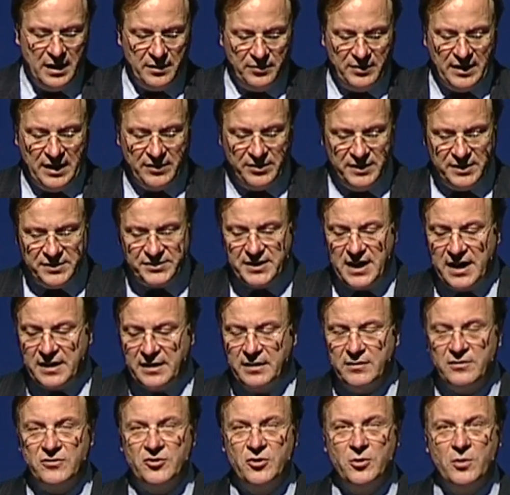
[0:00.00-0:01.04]
Then the
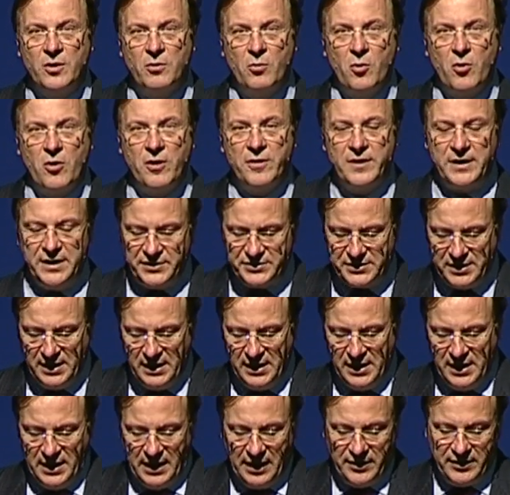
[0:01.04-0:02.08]
second two awardees.
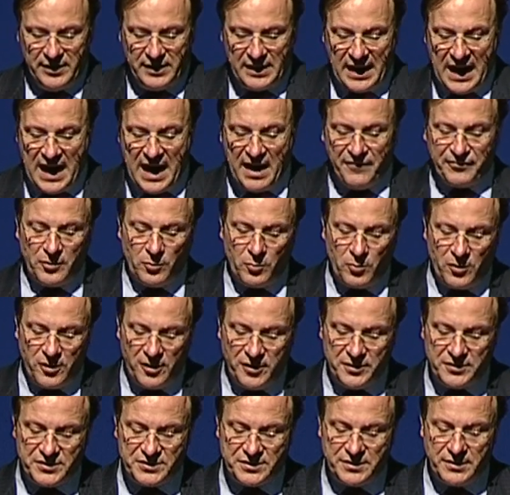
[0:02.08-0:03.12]
And then
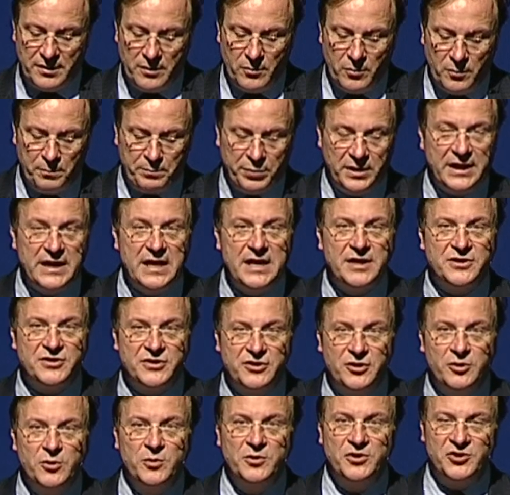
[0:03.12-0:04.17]
afterwards, please
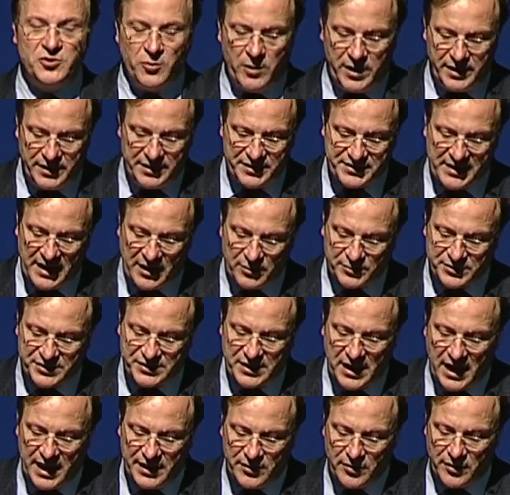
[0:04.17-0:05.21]
do join us
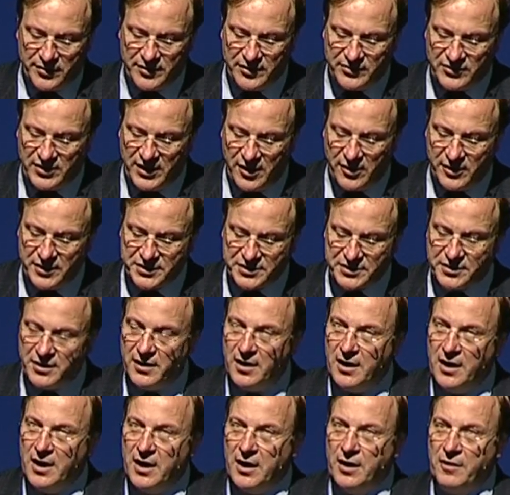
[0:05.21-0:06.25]
outside on the terrace
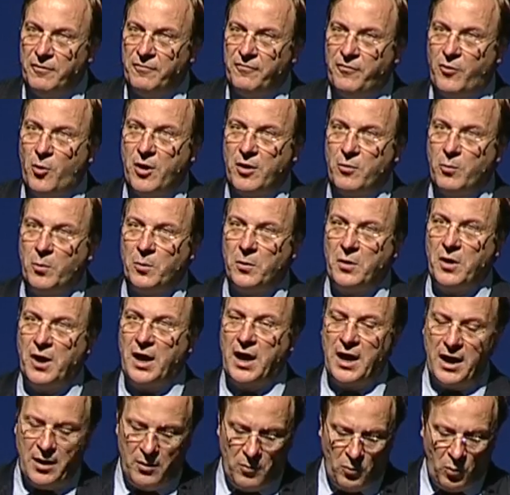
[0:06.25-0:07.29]
for
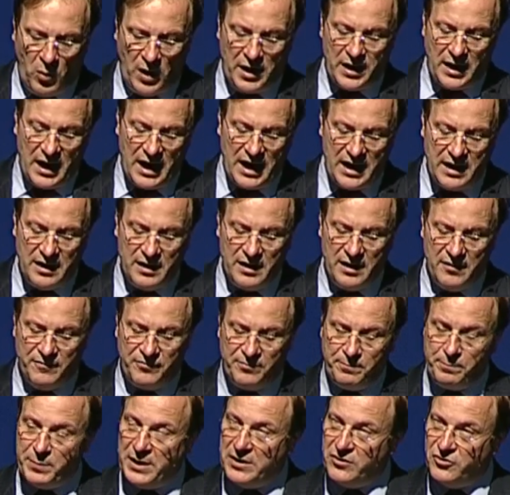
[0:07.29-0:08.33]
uh, what I
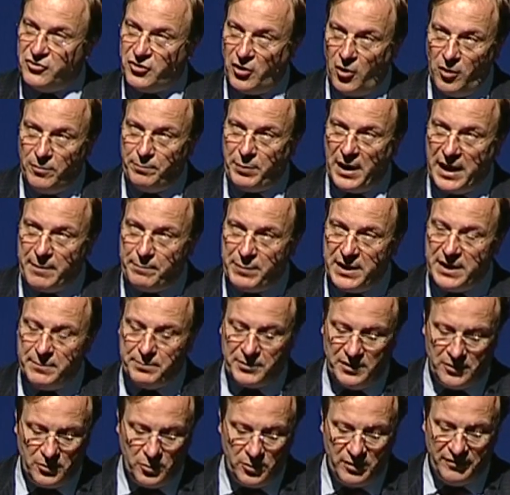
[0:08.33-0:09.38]
have been told by
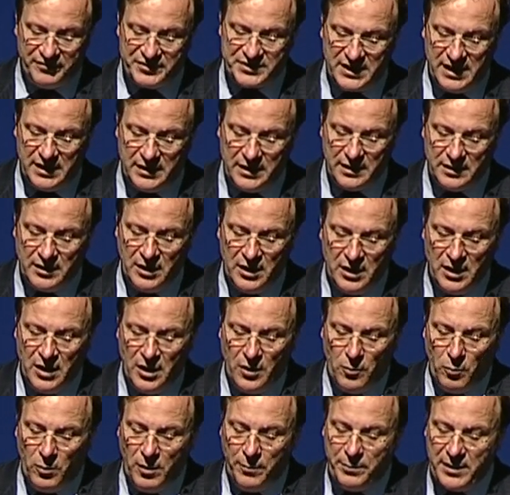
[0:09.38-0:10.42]
people who have seen it
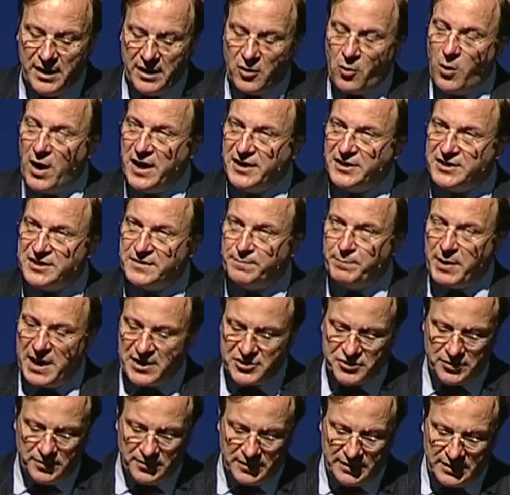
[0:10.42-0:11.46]
will be a quite
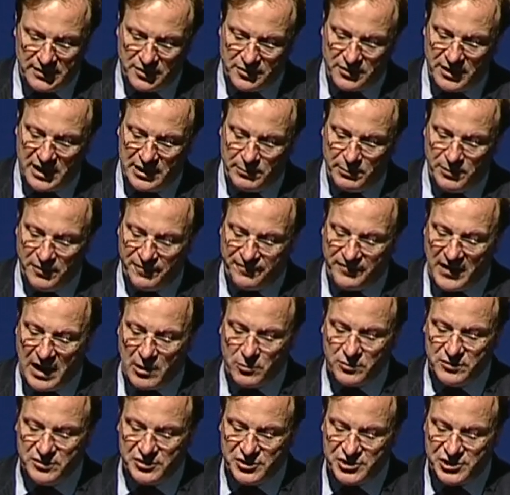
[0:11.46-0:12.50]
special and incredible
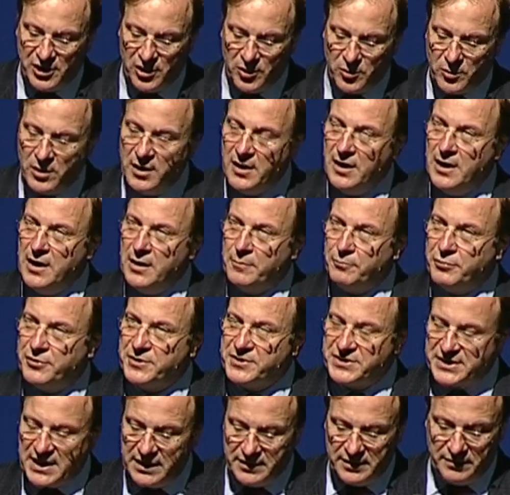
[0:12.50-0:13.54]
fountain show
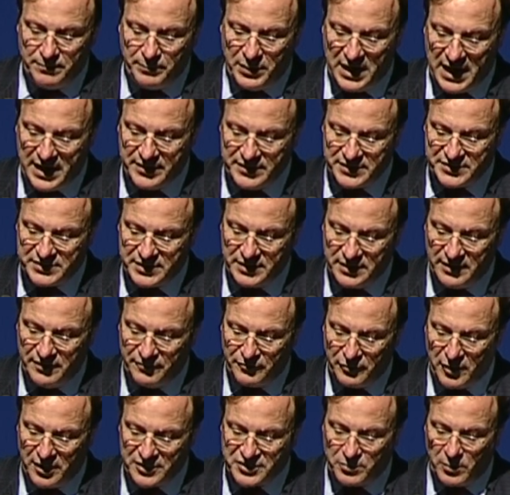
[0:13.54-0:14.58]
presented by the city of
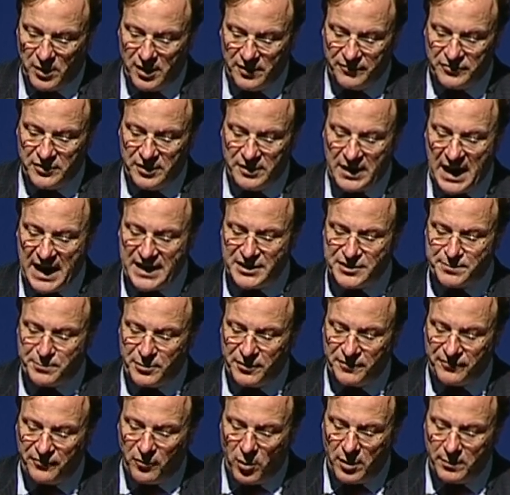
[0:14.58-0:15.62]
Wrocław. Tonight's
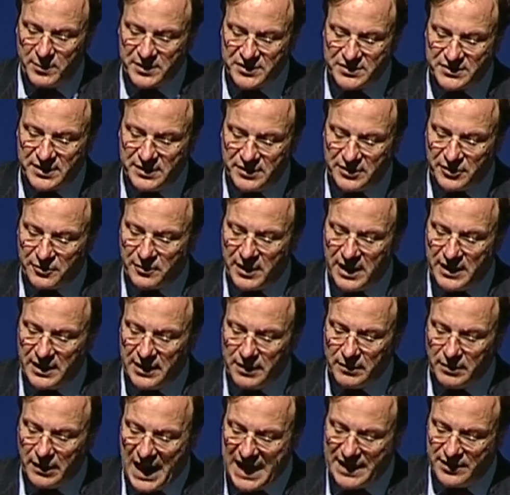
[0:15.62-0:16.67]
performance
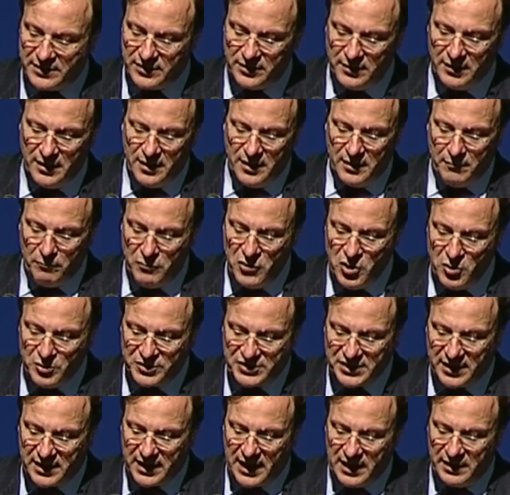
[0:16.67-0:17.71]
integrating light,
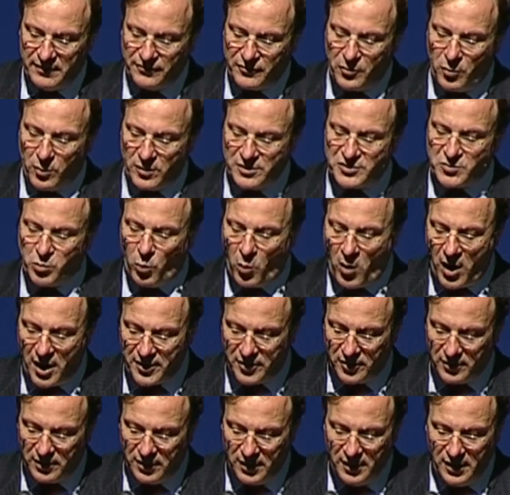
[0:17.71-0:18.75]
music, and of course
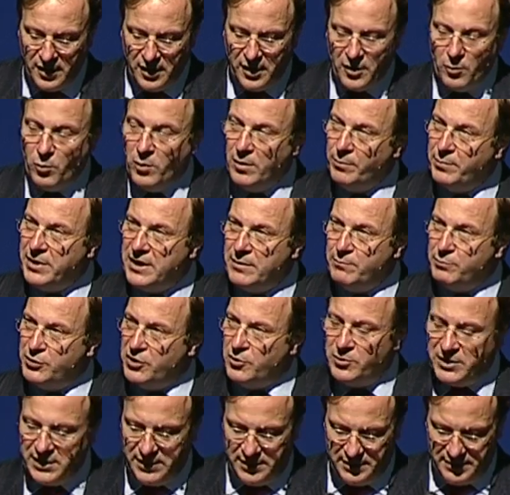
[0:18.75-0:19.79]
water will be
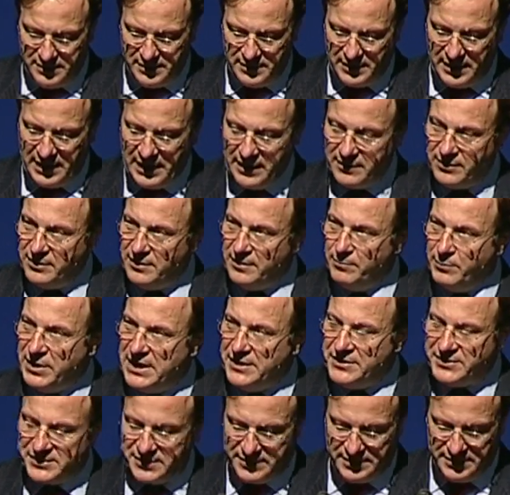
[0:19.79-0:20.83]
Beauty and the
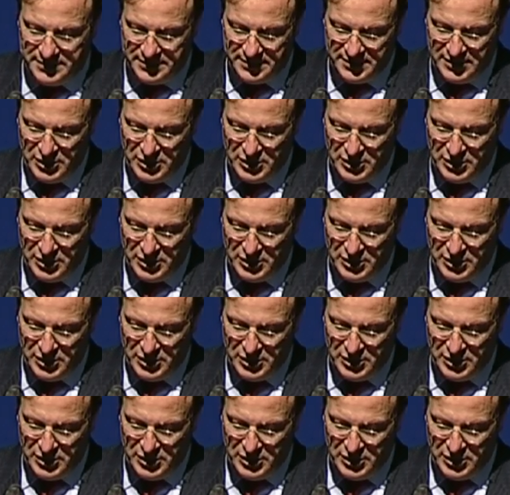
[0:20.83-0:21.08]
Beast